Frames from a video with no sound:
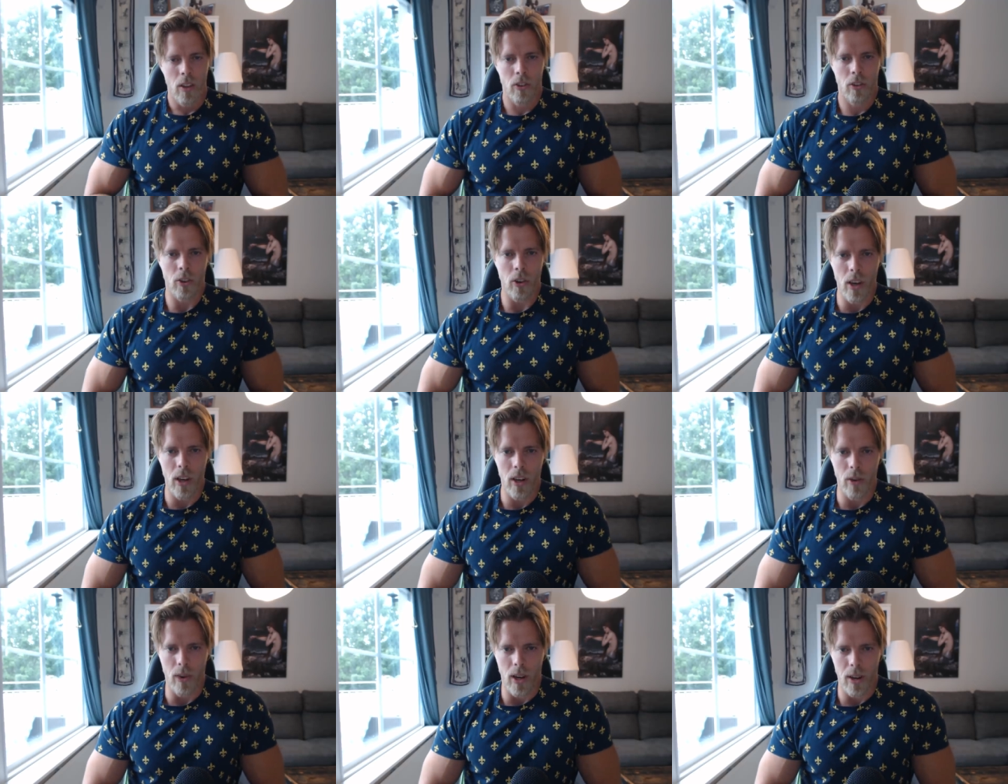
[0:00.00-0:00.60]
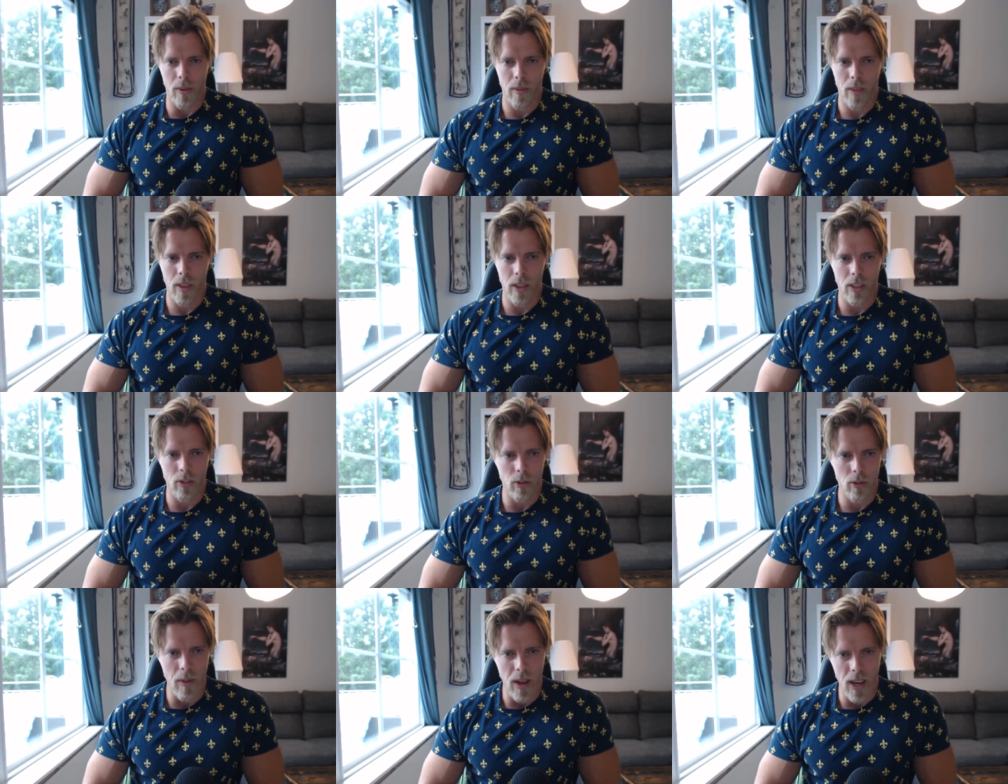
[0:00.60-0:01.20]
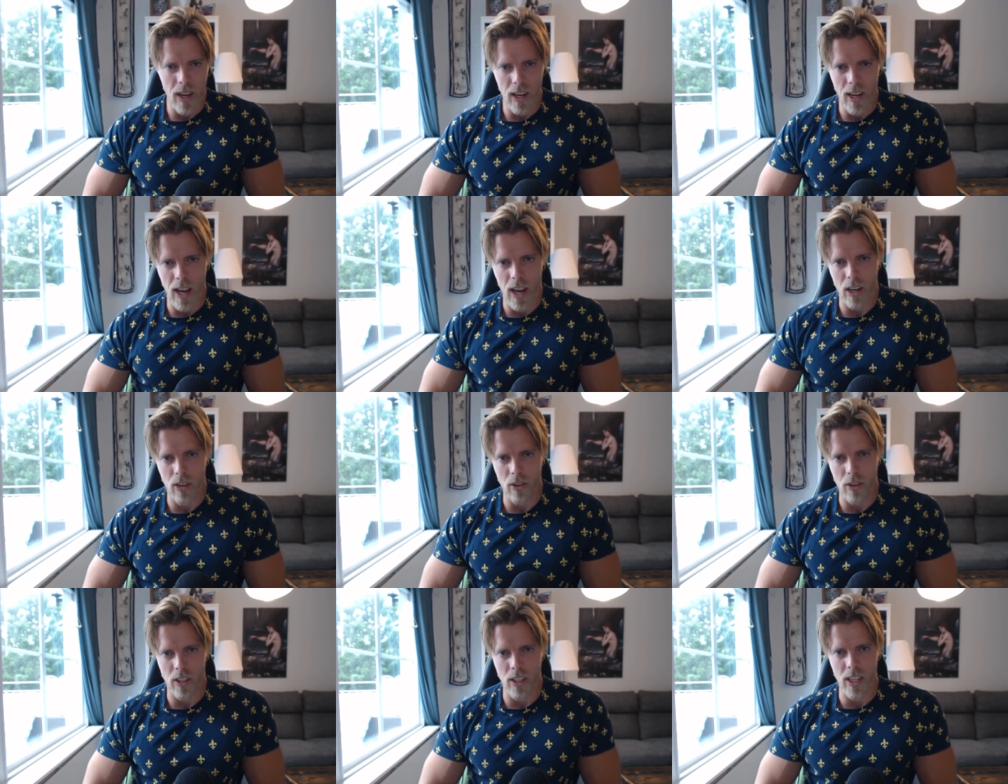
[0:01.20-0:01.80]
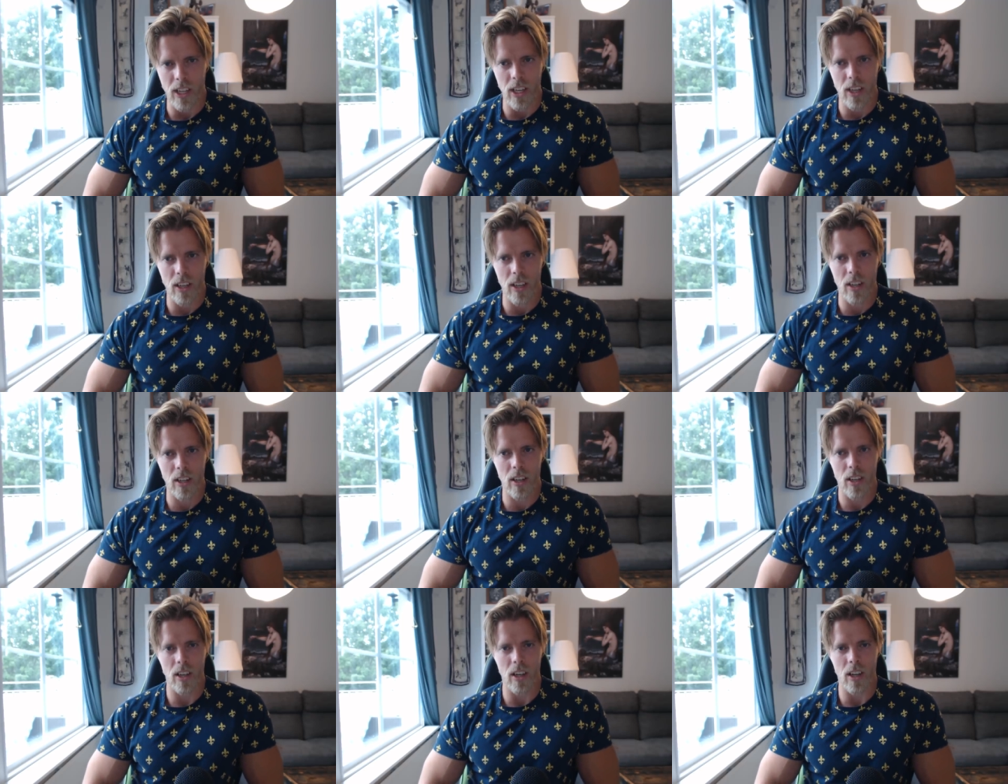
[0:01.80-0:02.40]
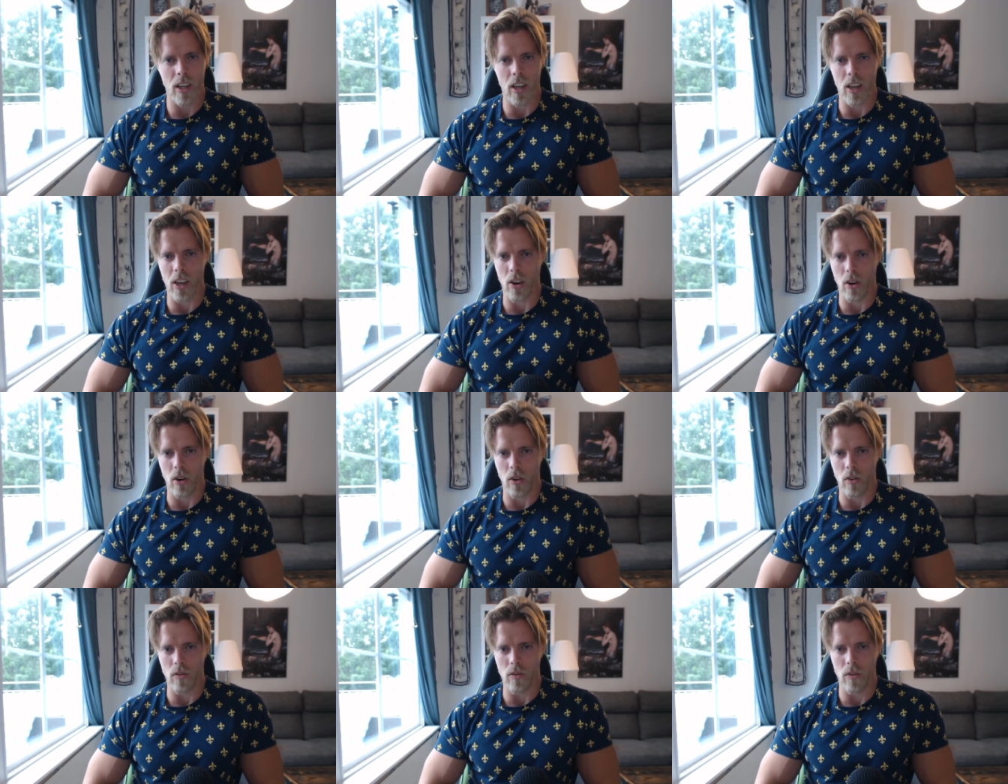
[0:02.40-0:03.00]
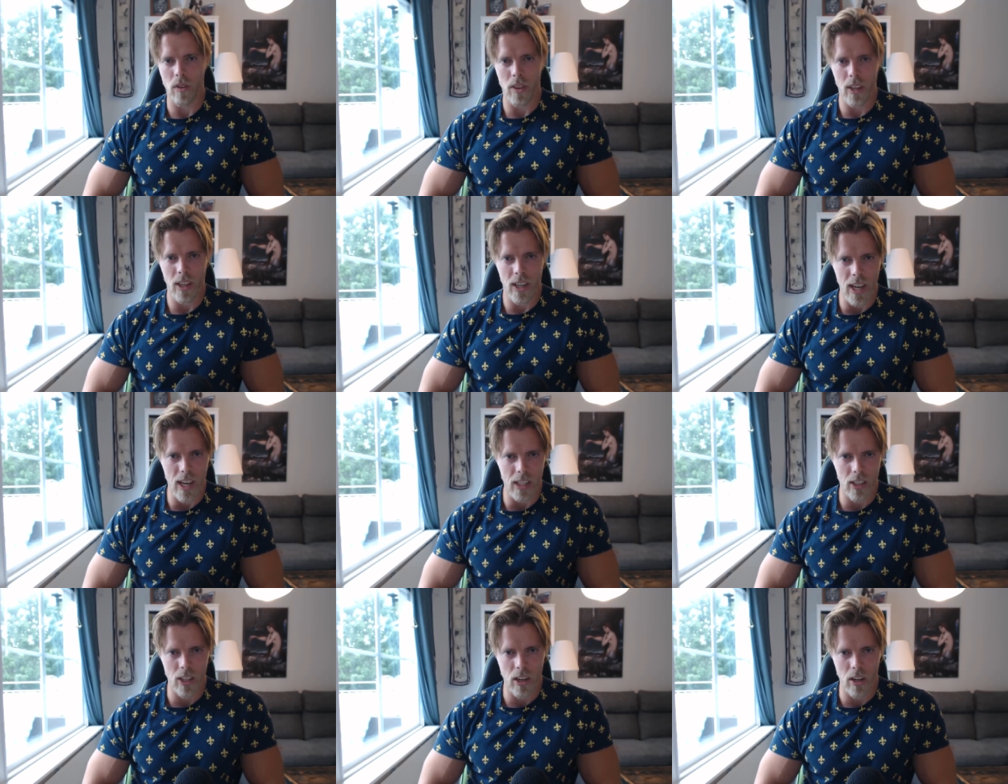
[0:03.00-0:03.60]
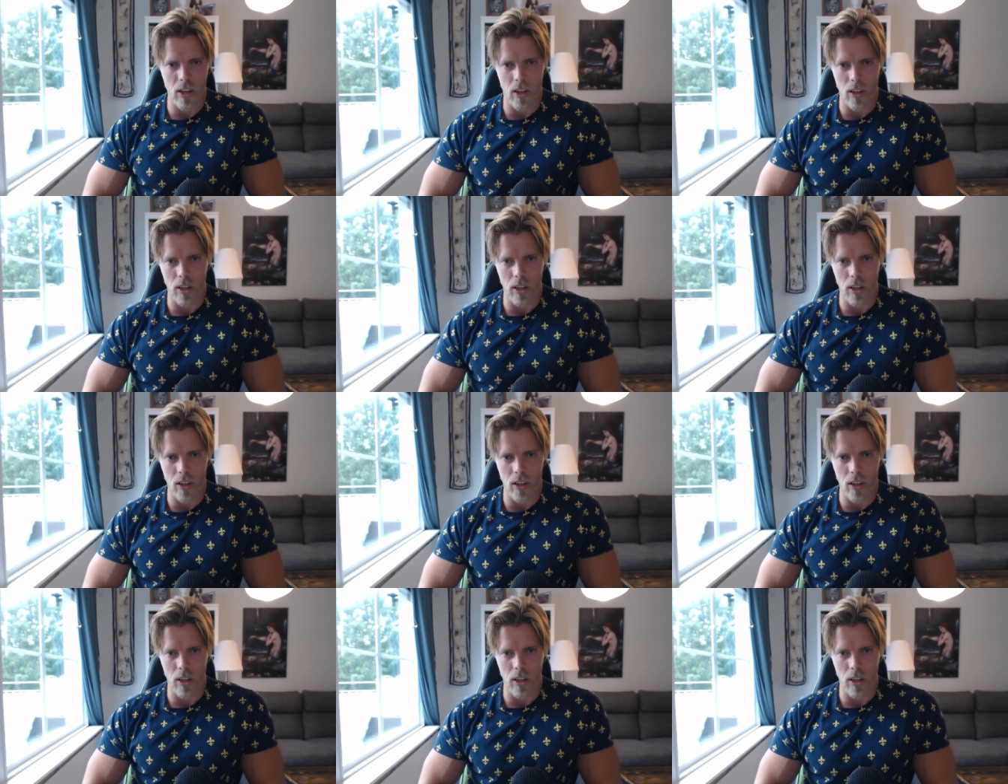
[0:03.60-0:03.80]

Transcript: So anyway, this was mainly a critique of the cancel